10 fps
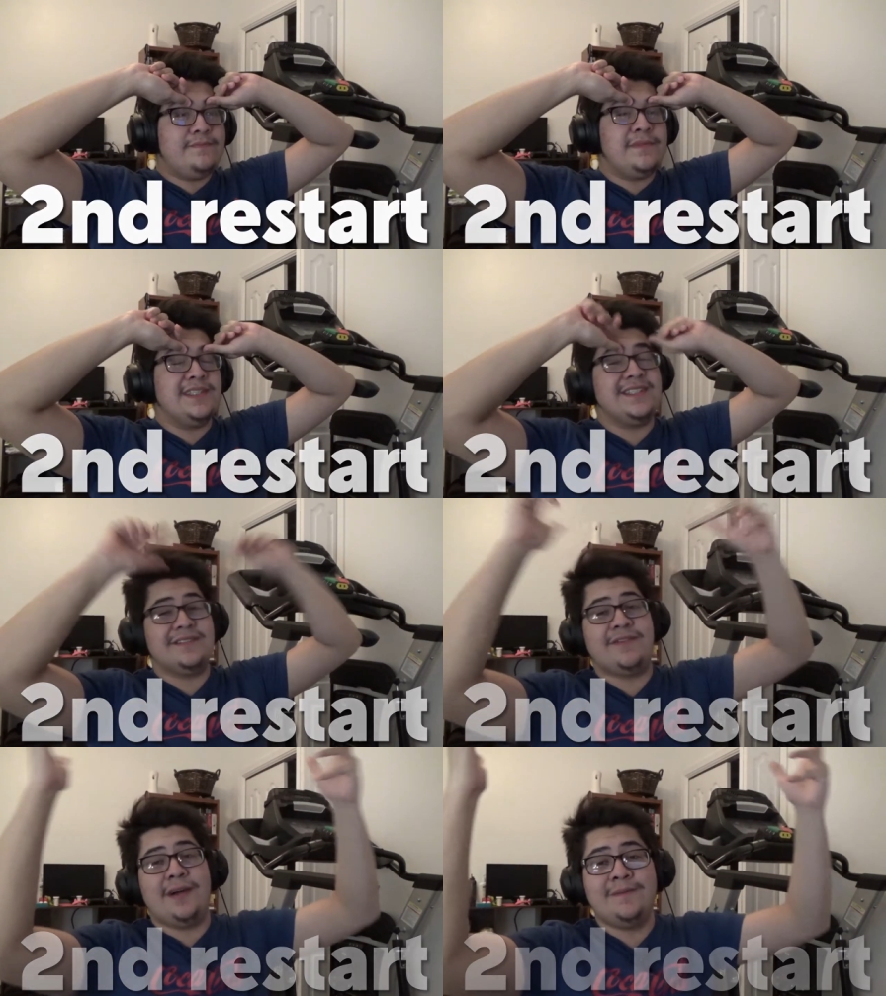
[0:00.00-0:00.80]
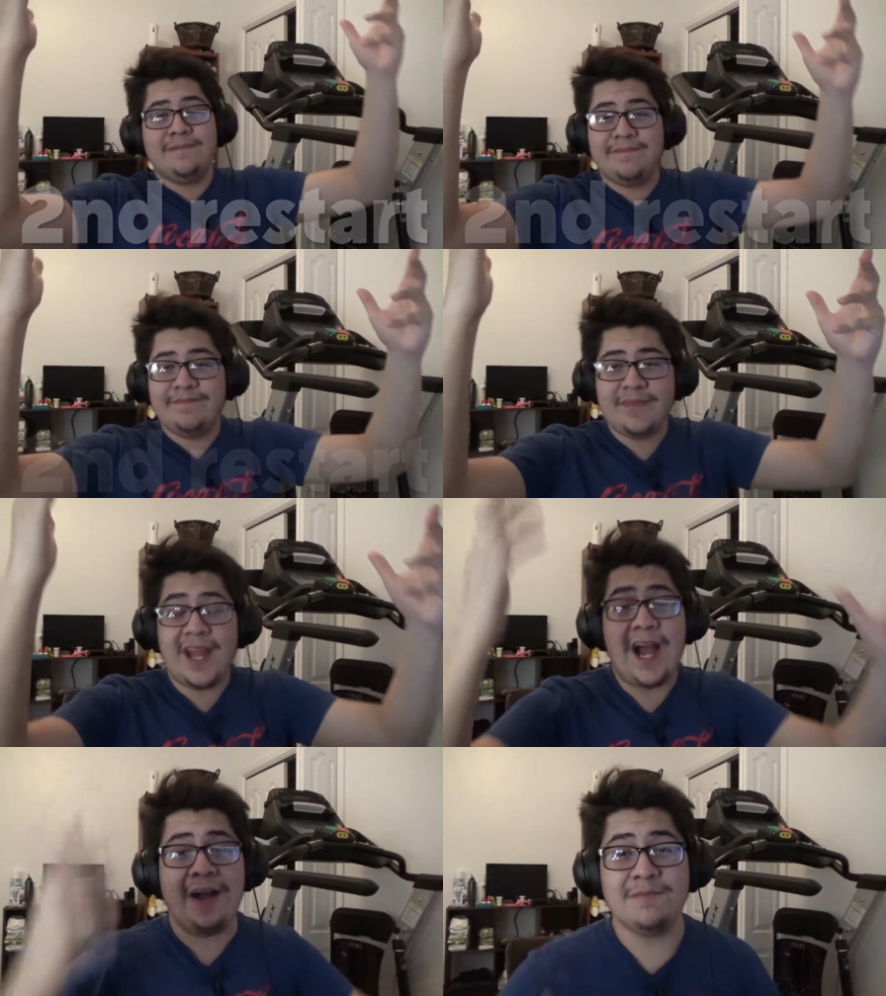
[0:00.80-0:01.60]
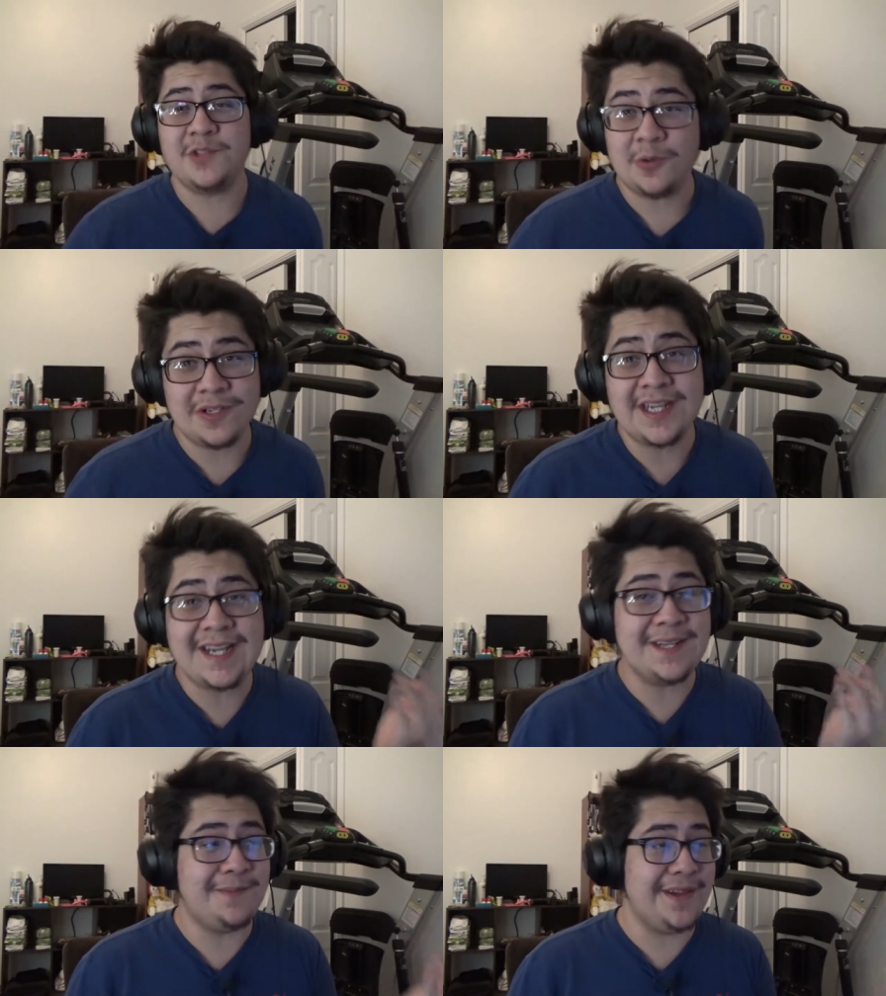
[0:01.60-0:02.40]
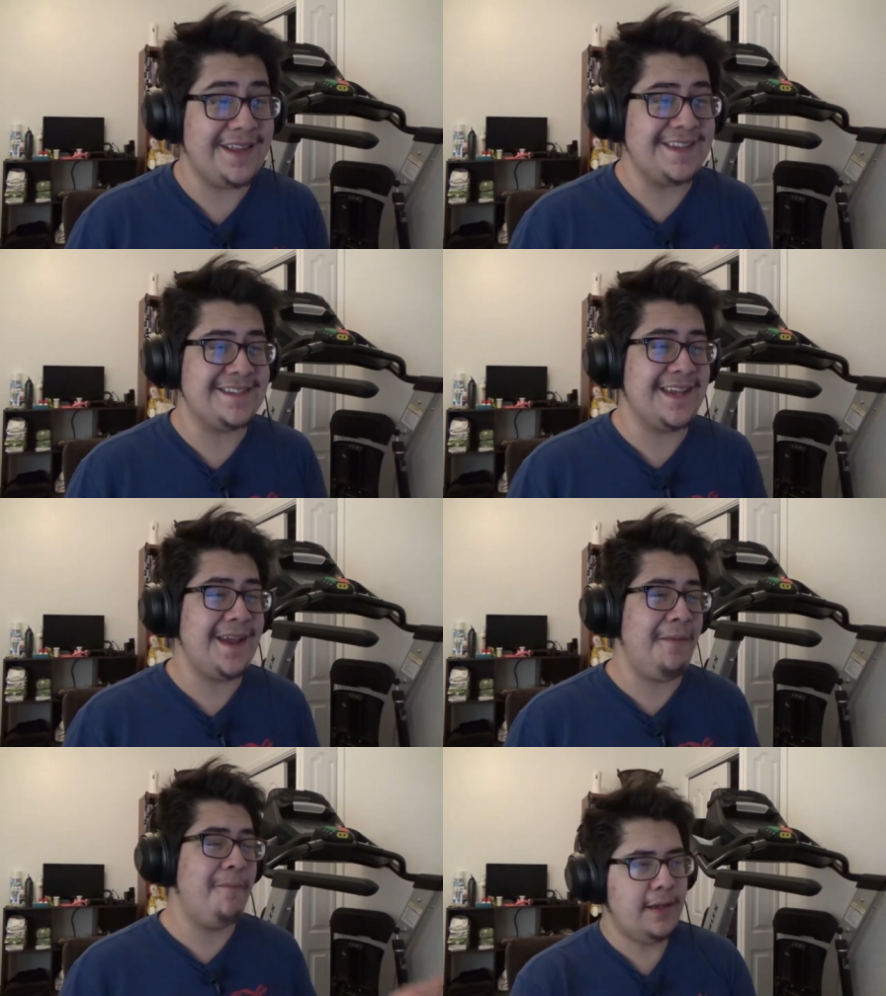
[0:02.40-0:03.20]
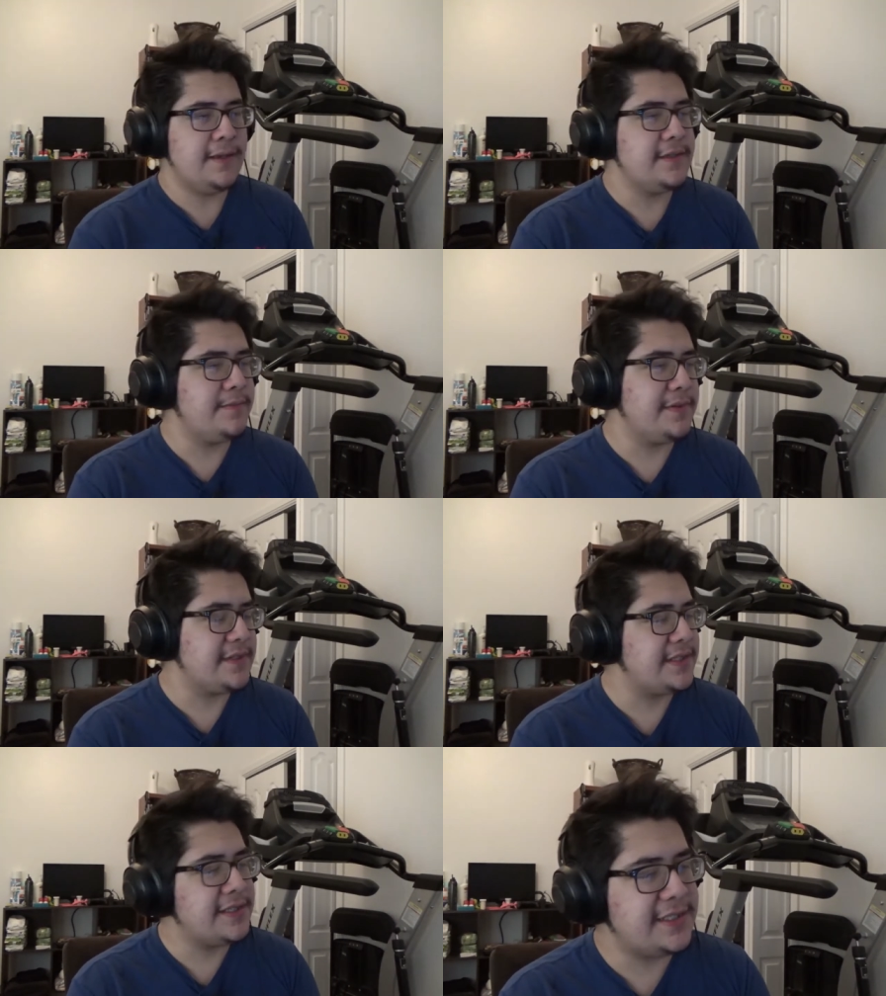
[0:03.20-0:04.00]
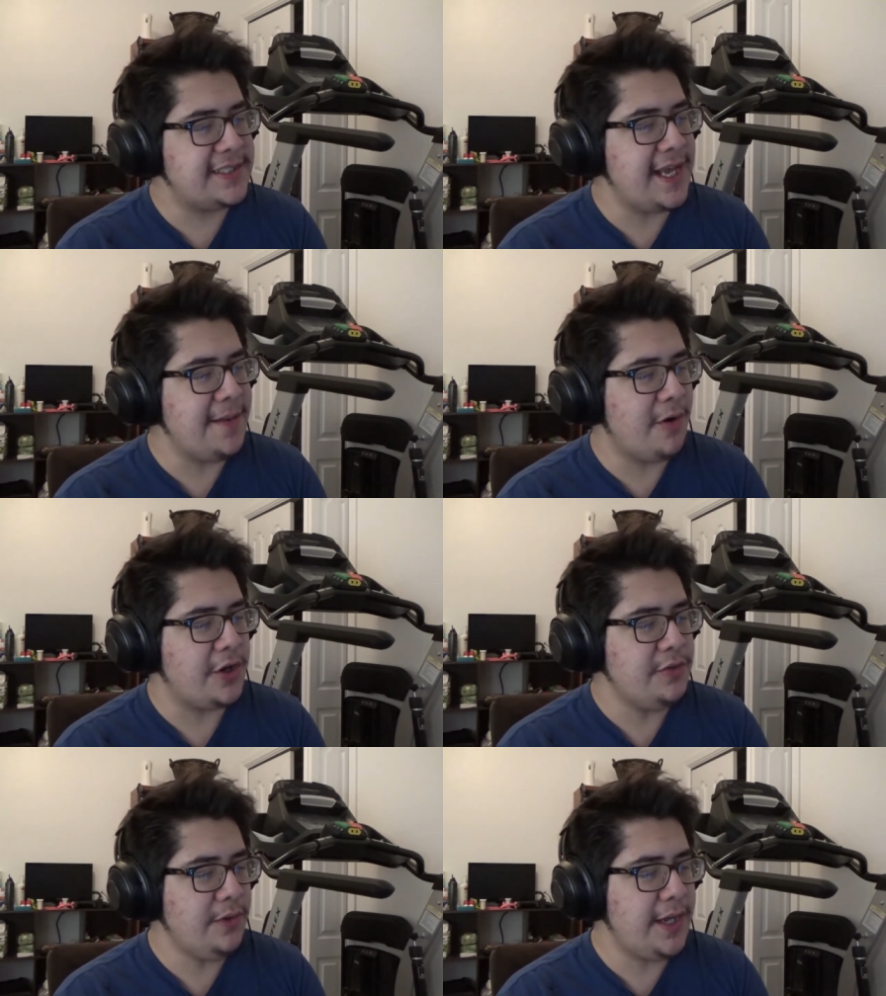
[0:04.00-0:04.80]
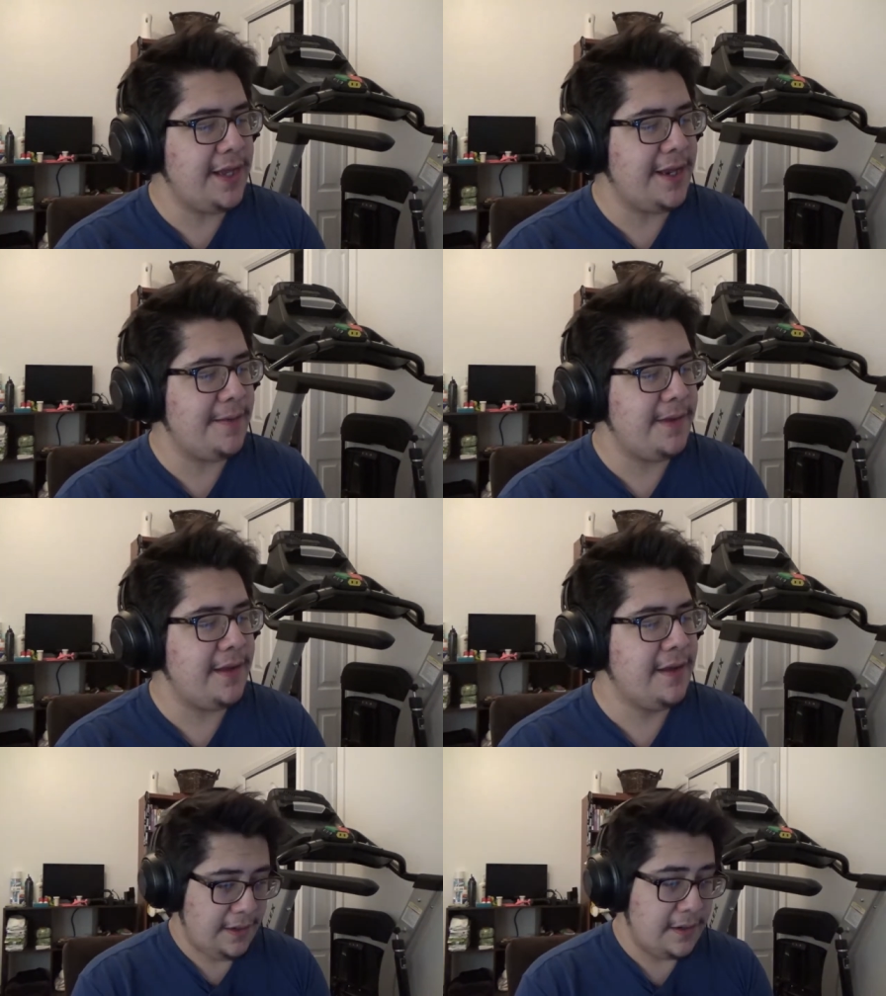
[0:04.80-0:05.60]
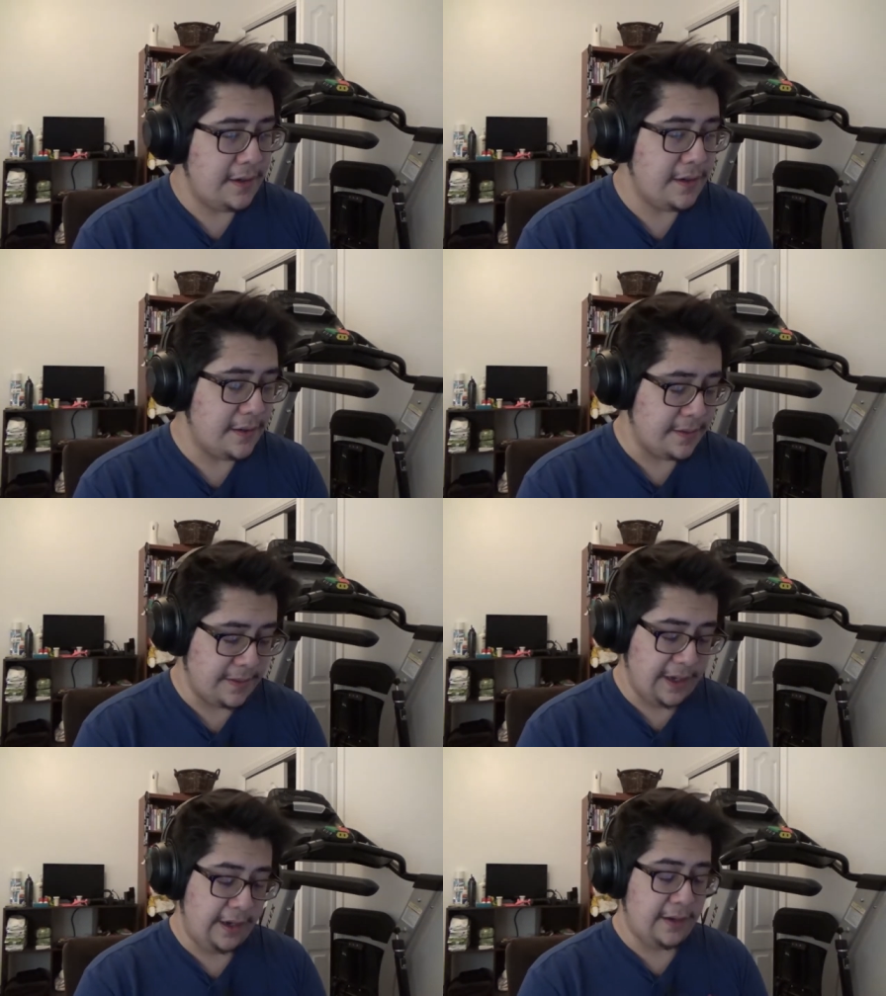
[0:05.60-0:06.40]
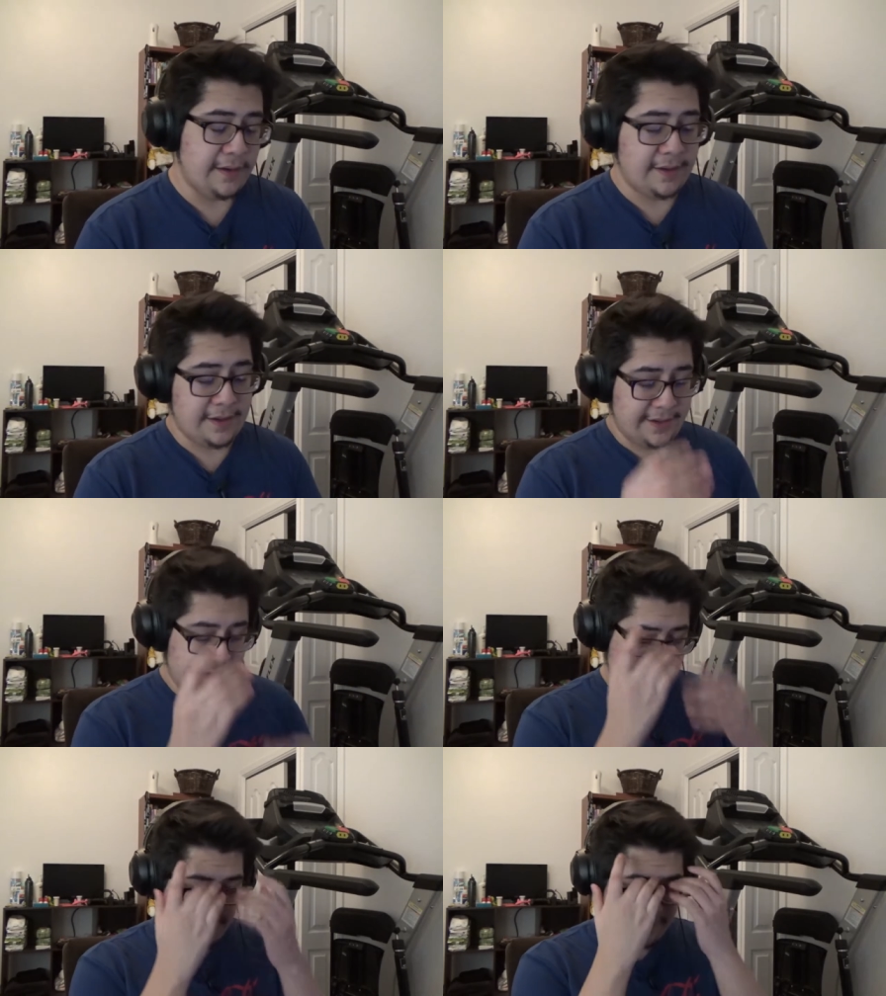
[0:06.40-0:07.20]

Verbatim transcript: This is fun. I'm so excited to play this game. Steam, are you kidding me? Oh my god.